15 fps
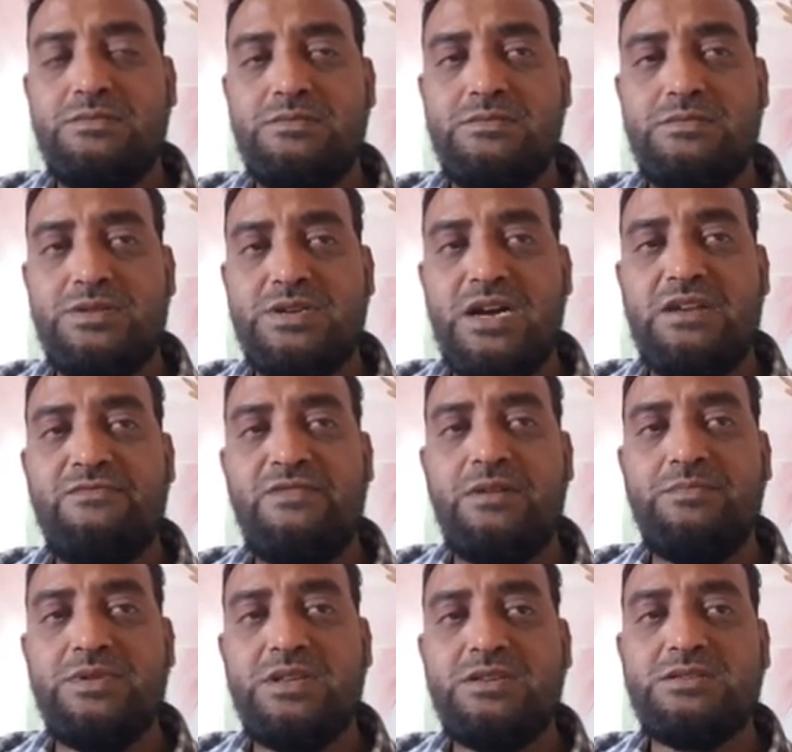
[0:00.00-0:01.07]
short form
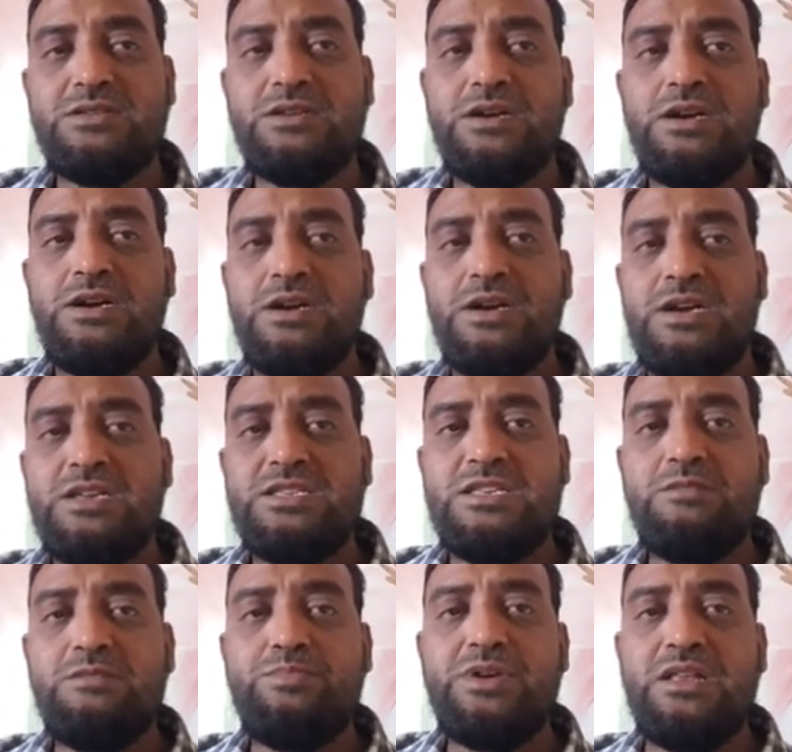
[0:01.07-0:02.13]
it is
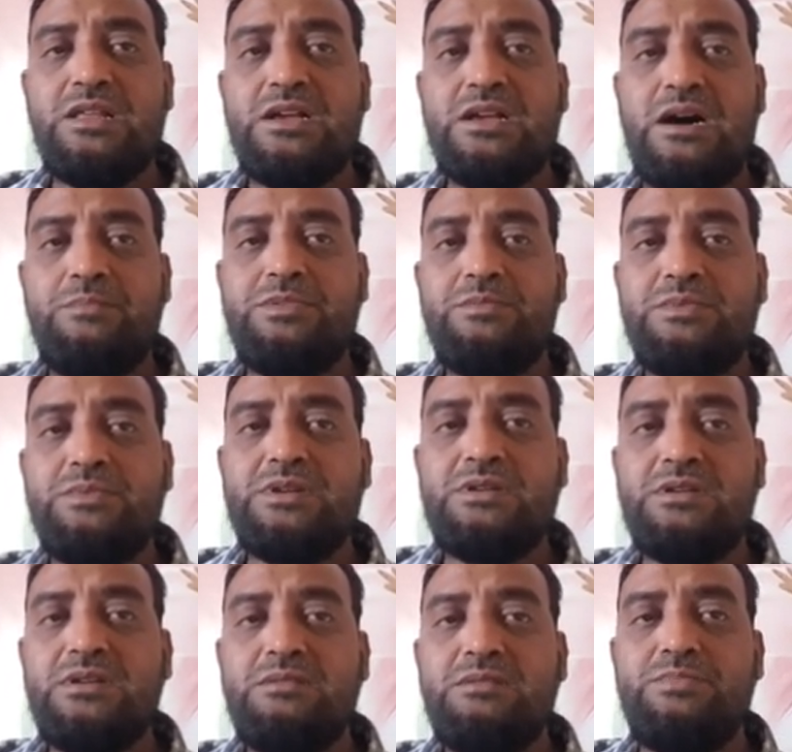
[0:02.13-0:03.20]
CPL,
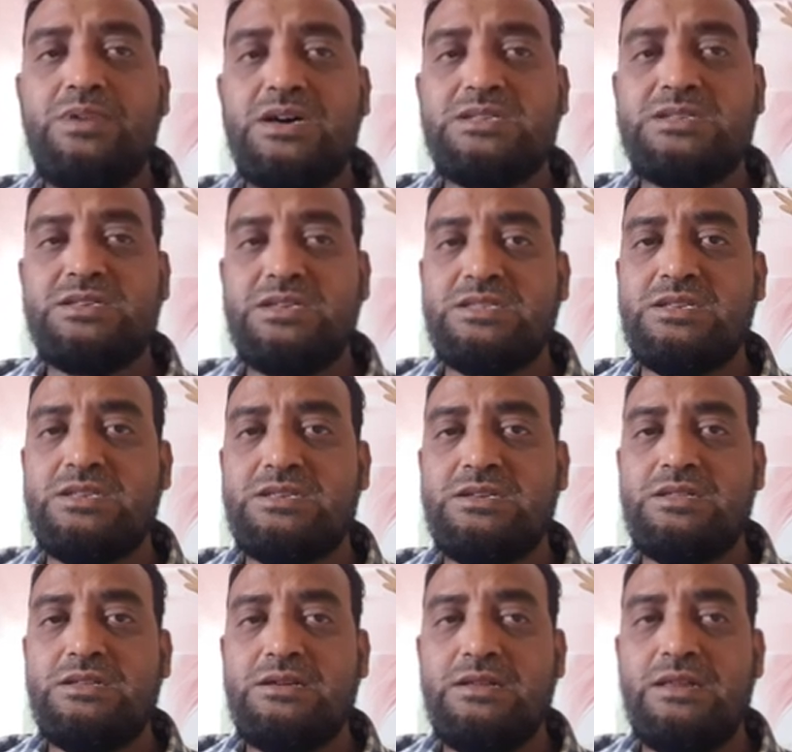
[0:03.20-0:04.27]
complementary pass transistor
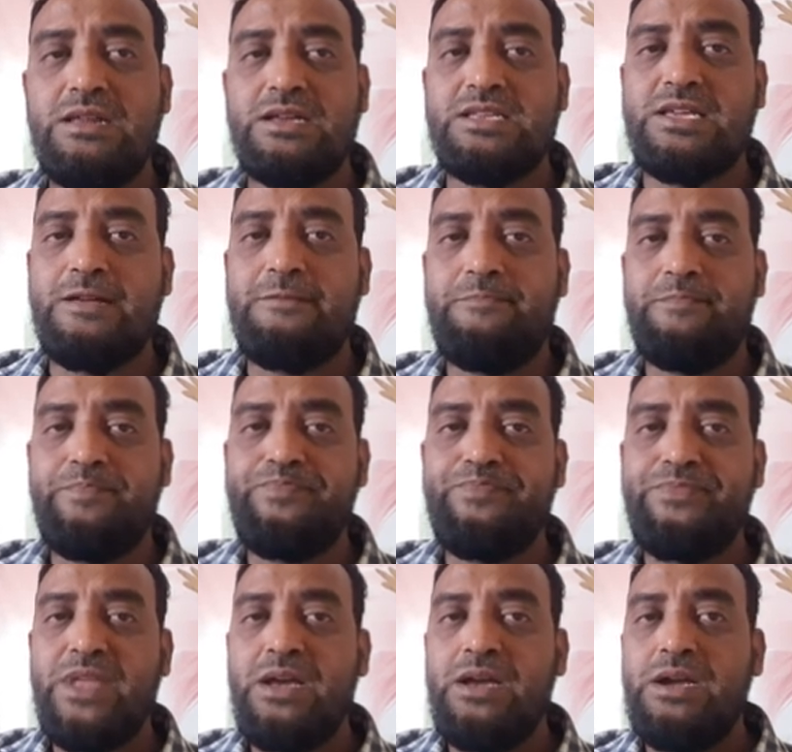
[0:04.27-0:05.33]
logic.
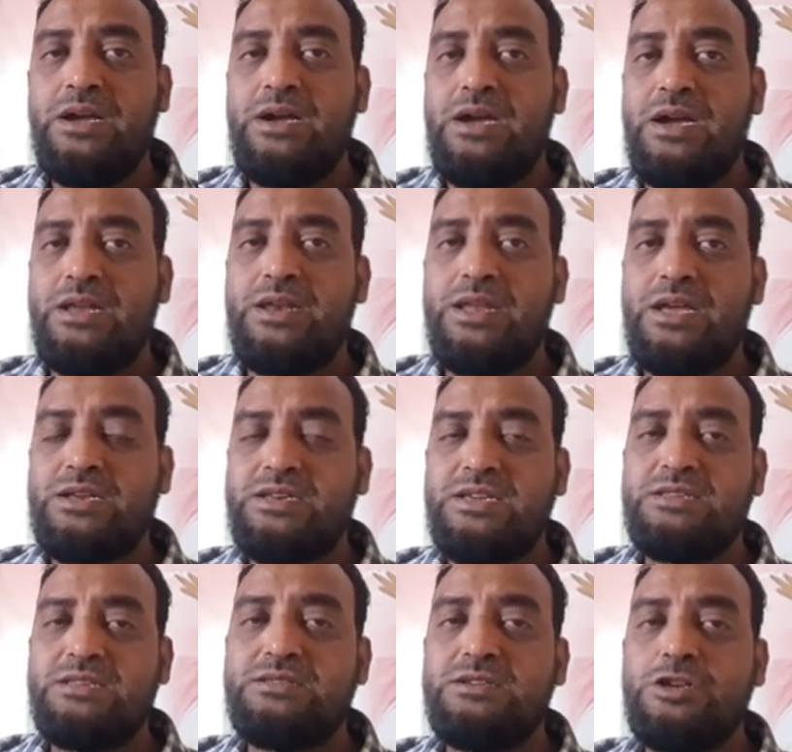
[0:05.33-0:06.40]
And next
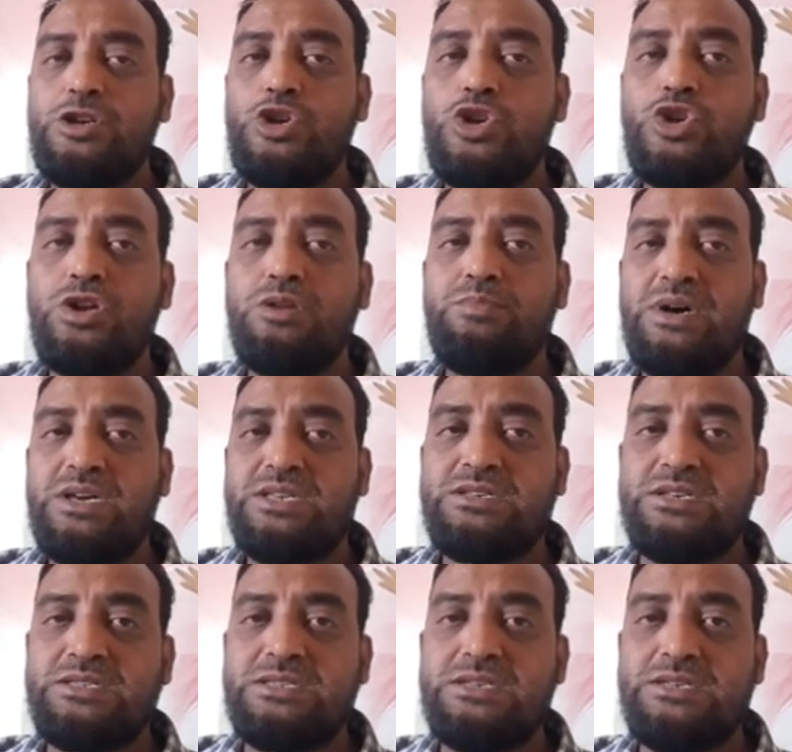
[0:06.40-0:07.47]
is dual pass
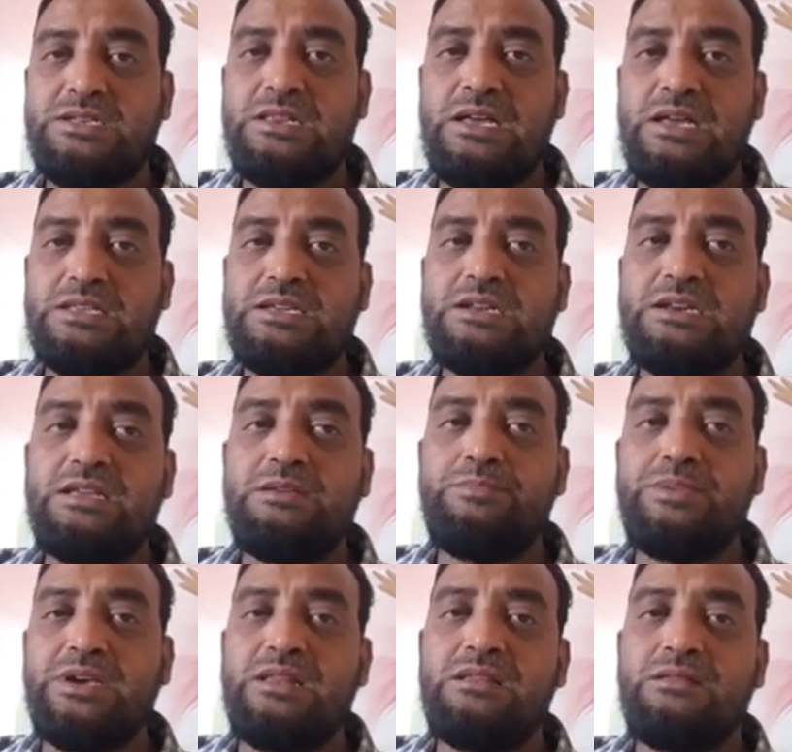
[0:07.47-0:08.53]
transistor logic,
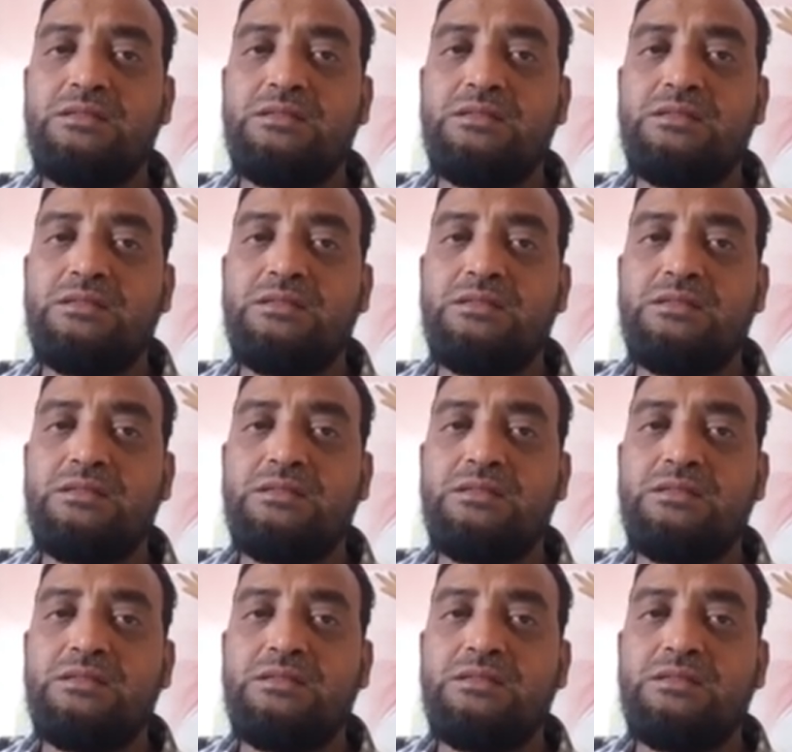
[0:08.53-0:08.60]
DPL.